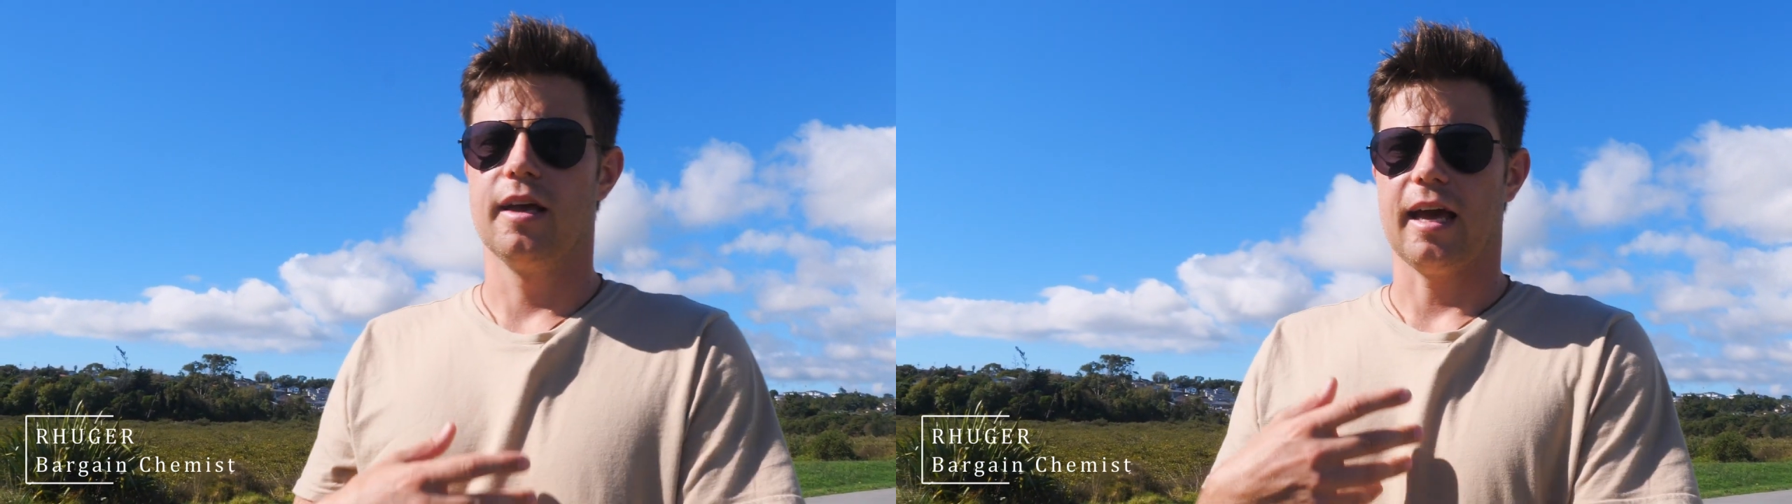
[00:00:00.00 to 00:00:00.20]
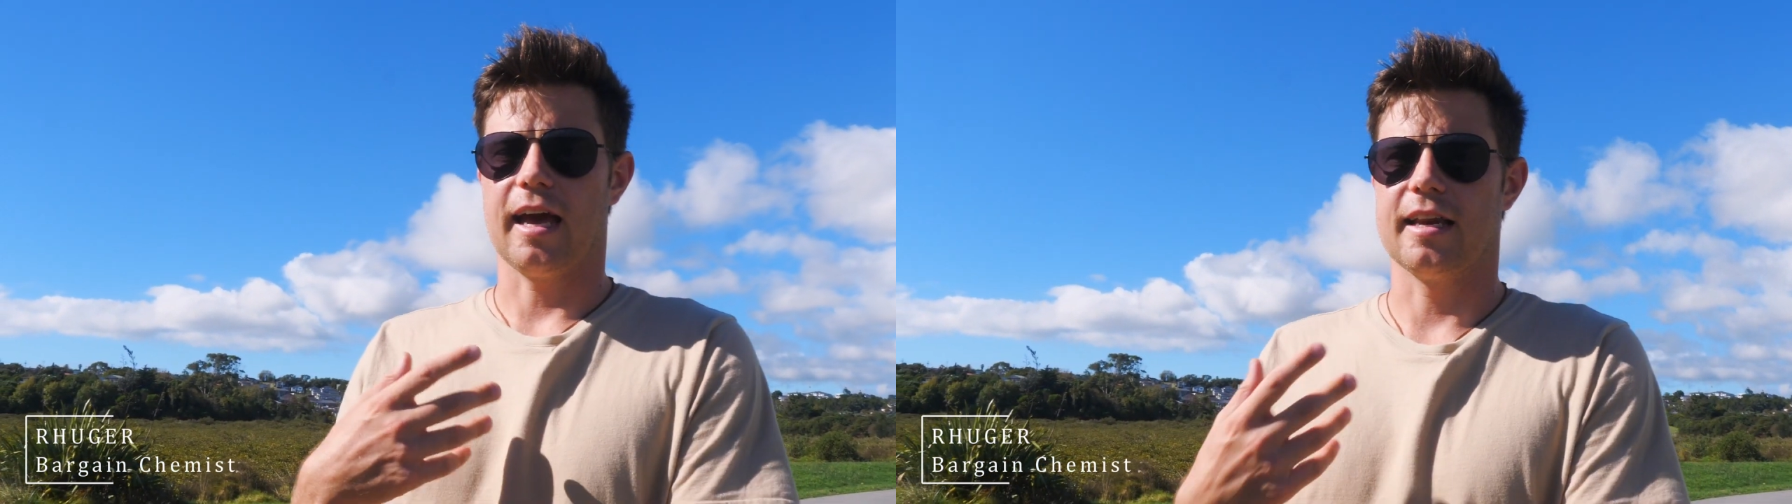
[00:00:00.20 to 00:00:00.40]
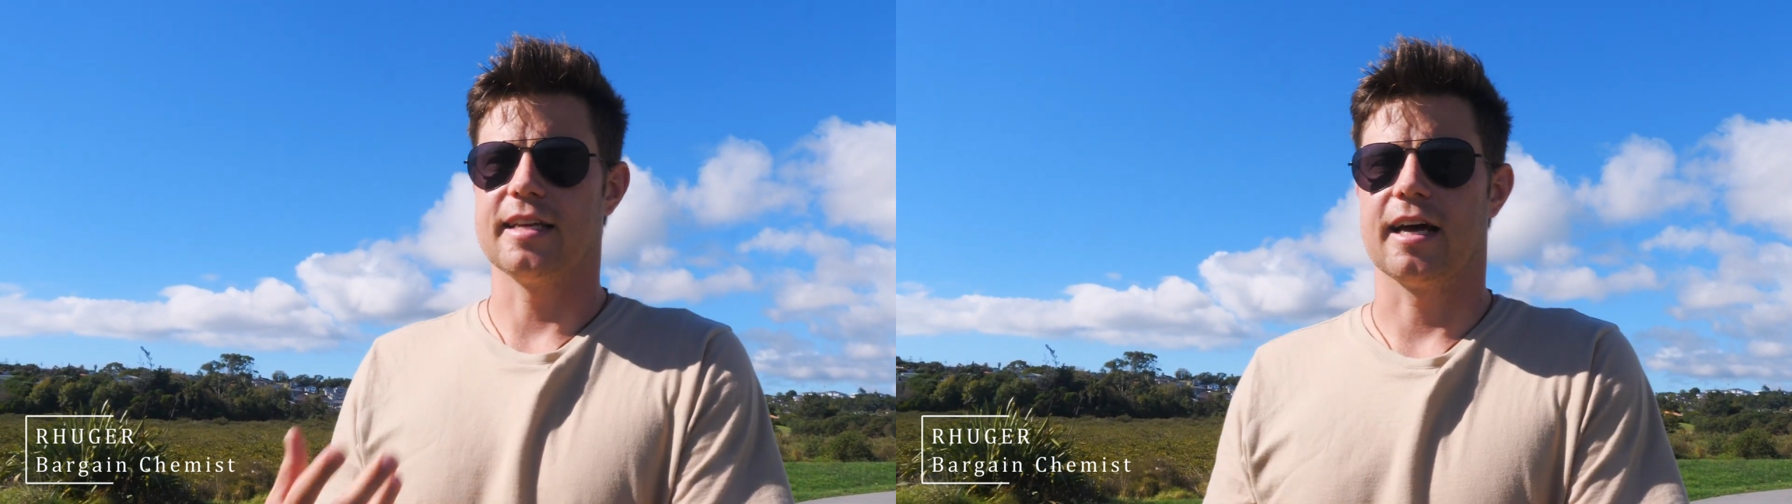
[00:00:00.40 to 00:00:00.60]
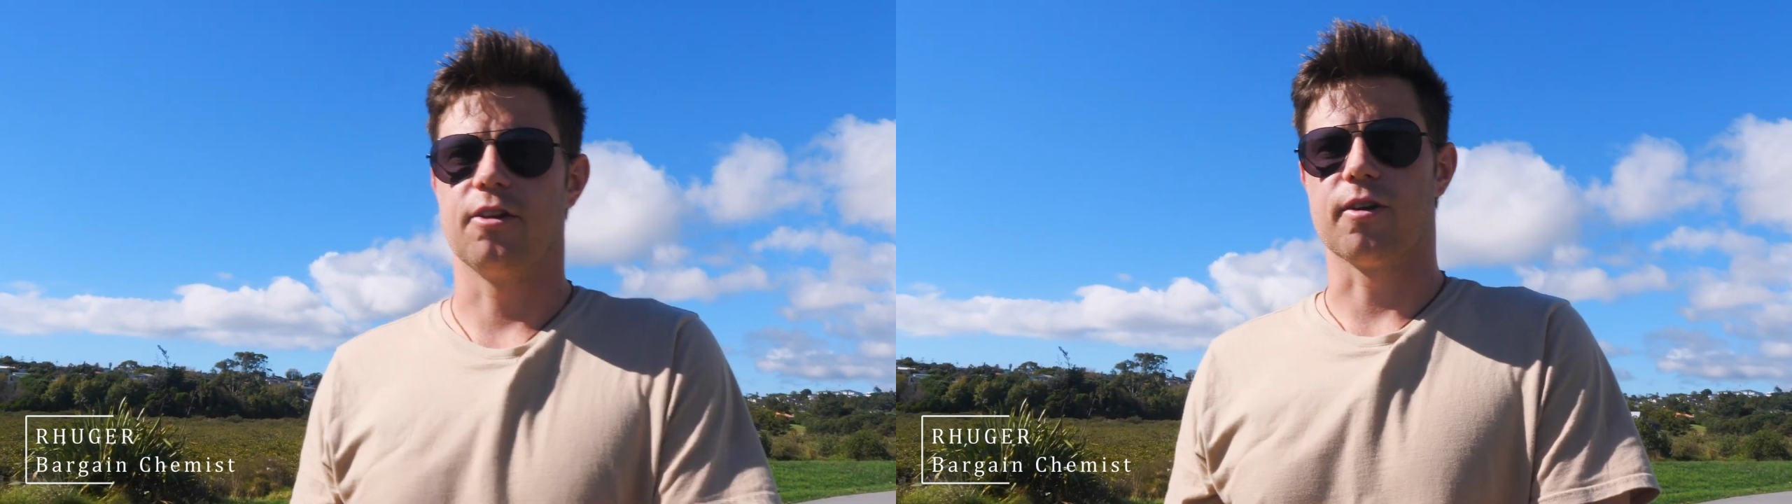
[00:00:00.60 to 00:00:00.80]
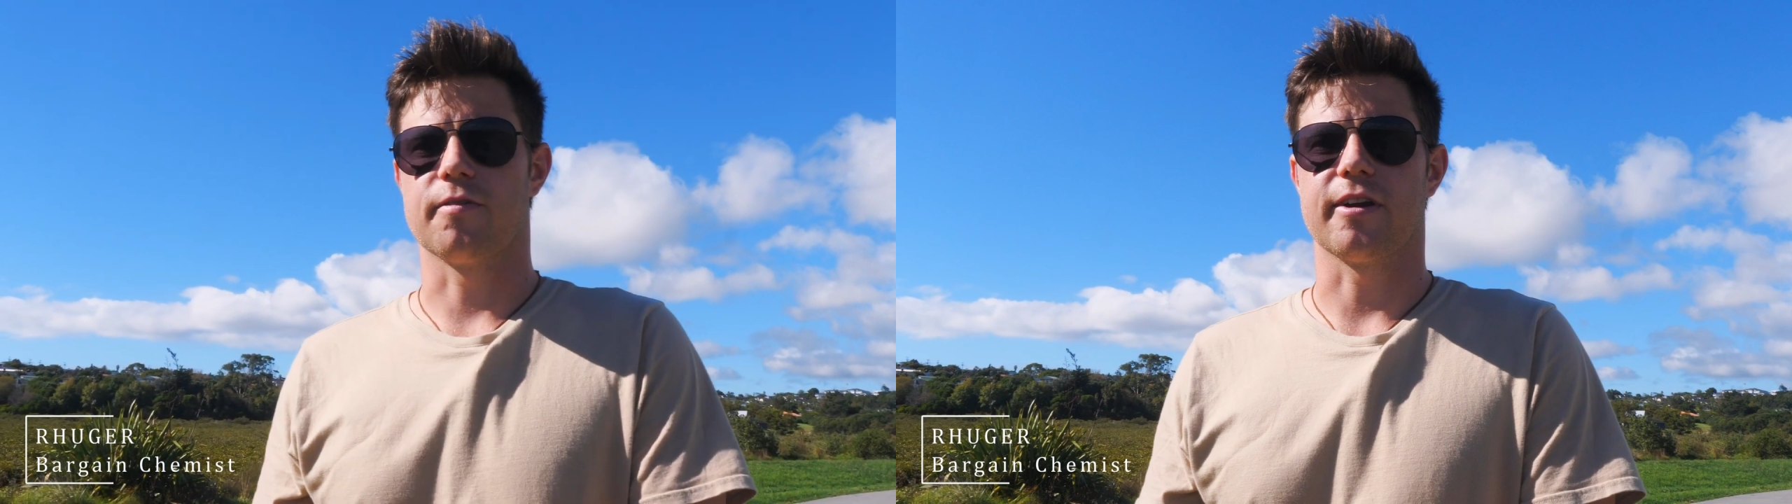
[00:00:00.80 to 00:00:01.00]
and
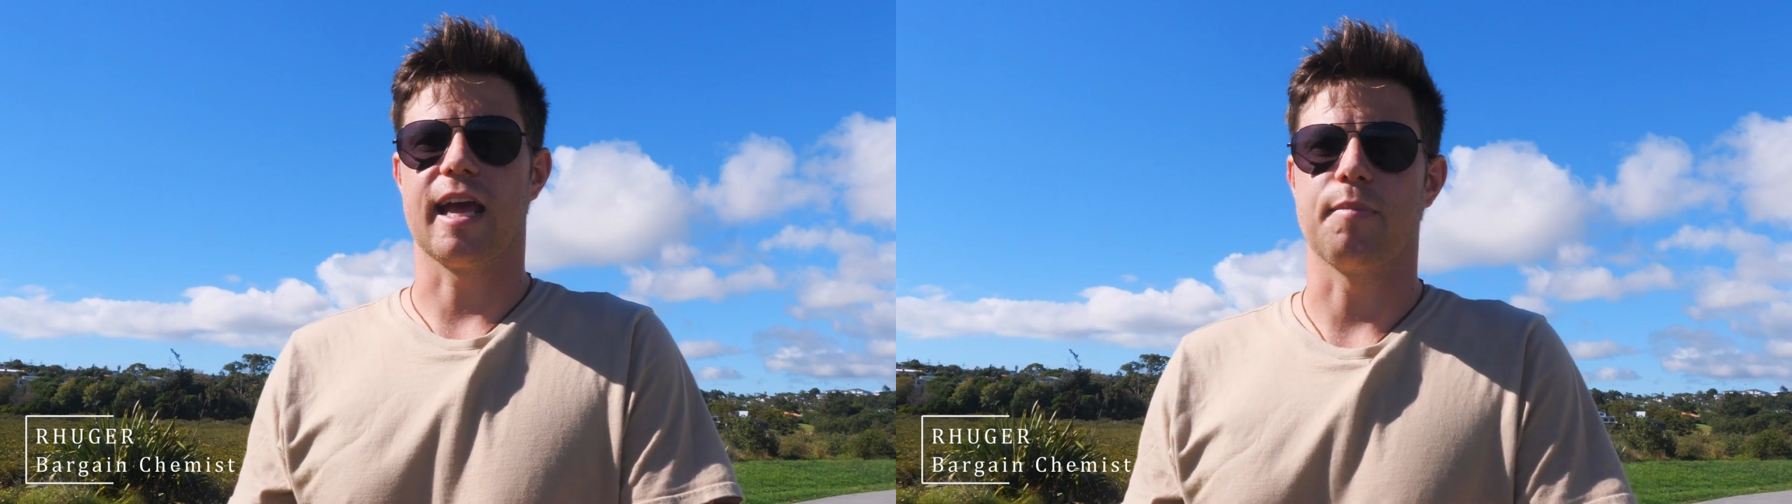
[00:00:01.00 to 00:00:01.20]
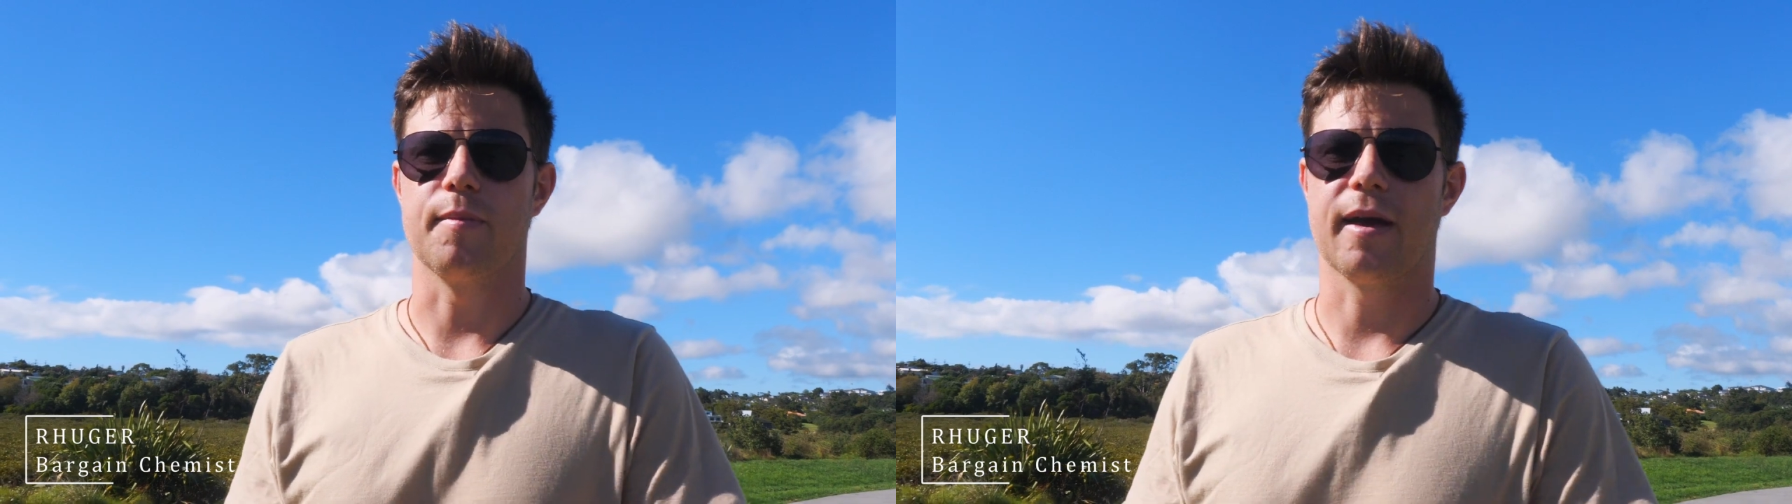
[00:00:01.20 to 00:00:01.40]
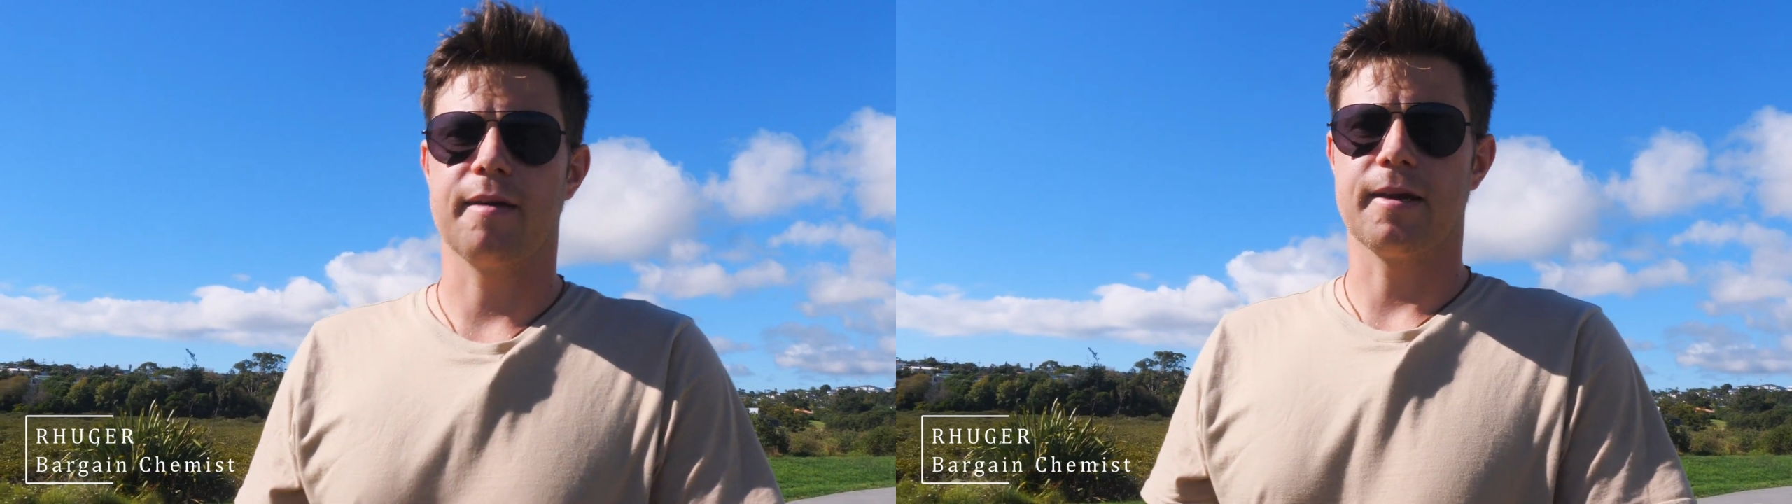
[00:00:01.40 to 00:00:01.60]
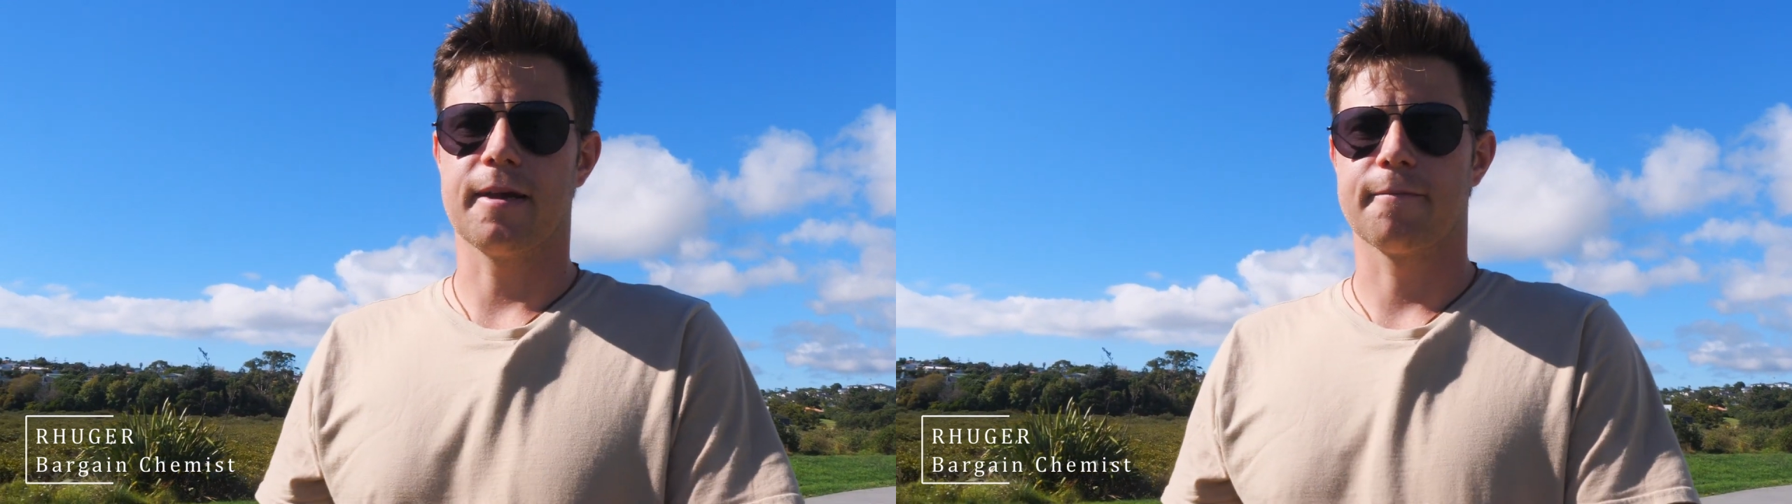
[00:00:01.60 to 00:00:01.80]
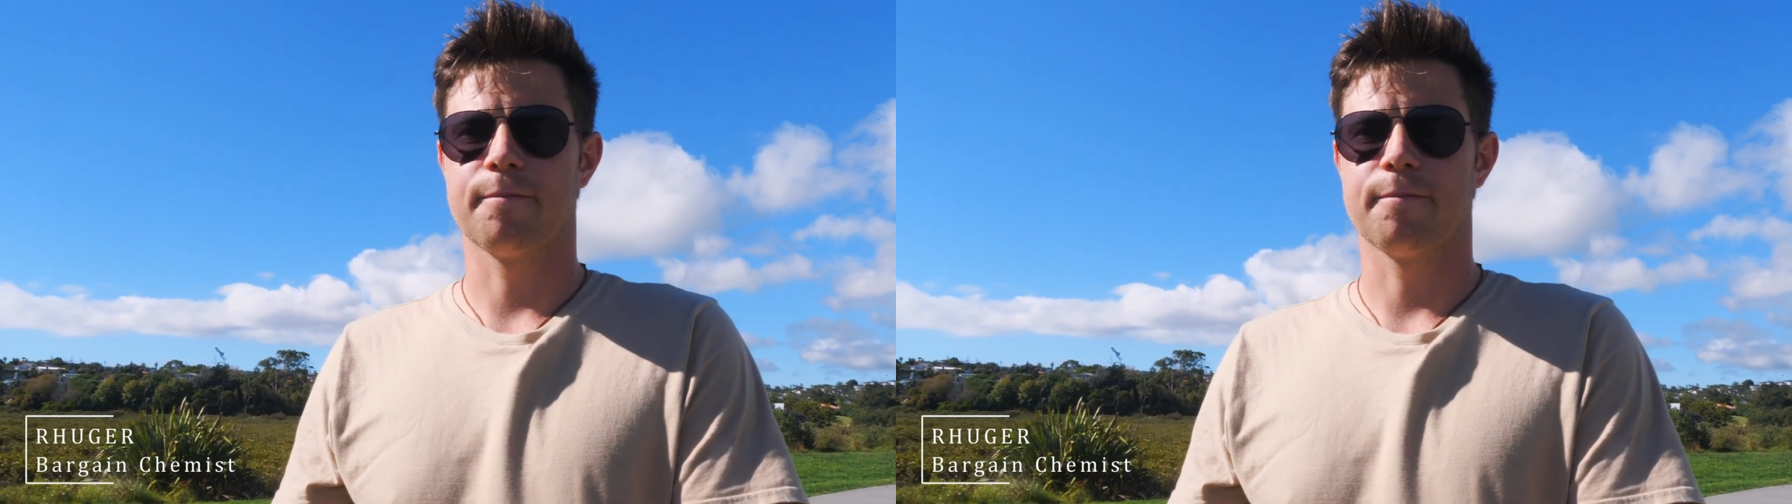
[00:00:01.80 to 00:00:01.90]
not a very happy baby.